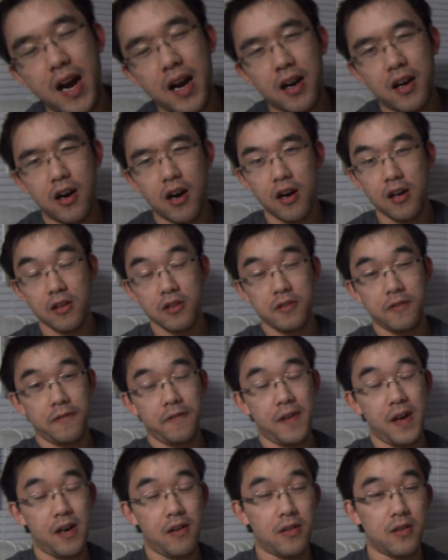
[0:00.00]
uh, Carlos
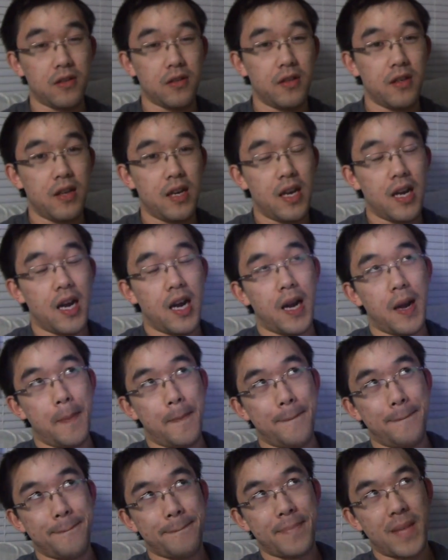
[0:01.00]
Ferro, the
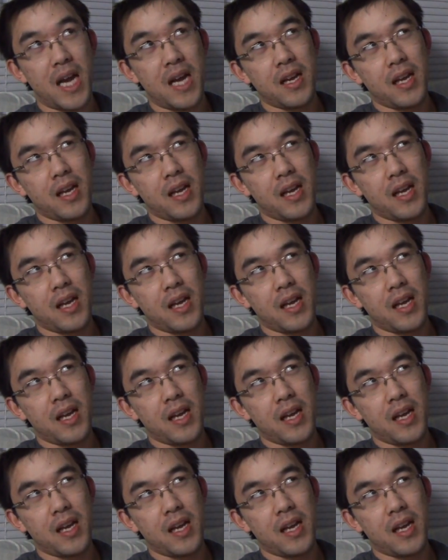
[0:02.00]
um,